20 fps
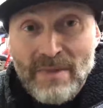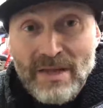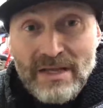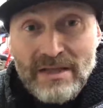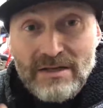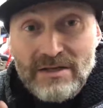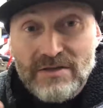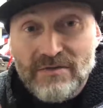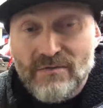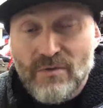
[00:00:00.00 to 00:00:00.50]

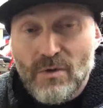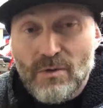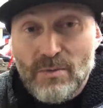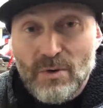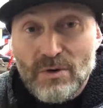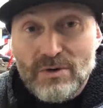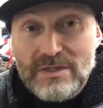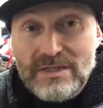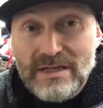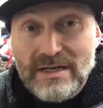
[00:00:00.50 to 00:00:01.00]
There's 4
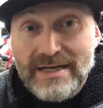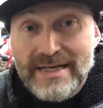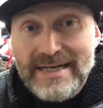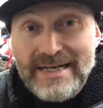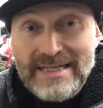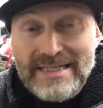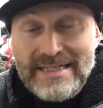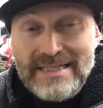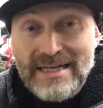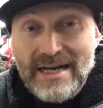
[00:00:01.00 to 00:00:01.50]
bolts
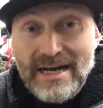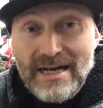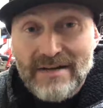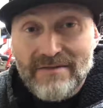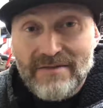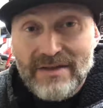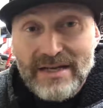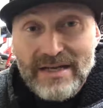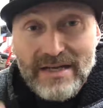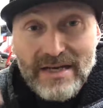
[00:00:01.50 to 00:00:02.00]
inside of
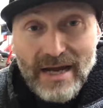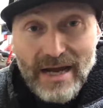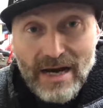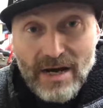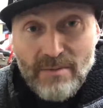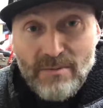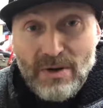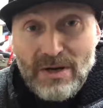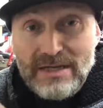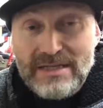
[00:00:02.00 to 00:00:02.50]
the
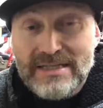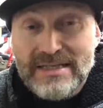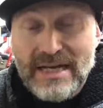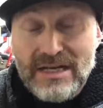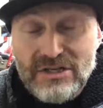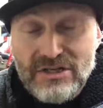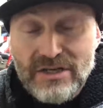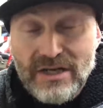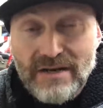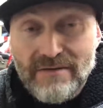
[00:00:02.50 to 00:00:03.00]
airbox
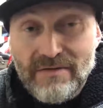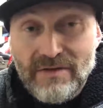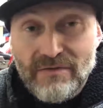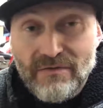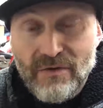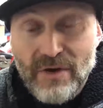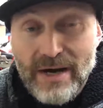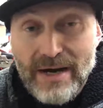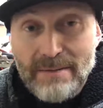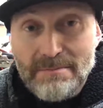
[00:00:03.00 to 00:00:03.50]
section of the
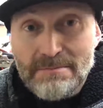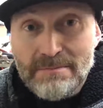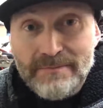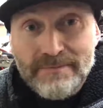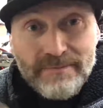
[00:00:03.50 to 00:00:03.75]
frame,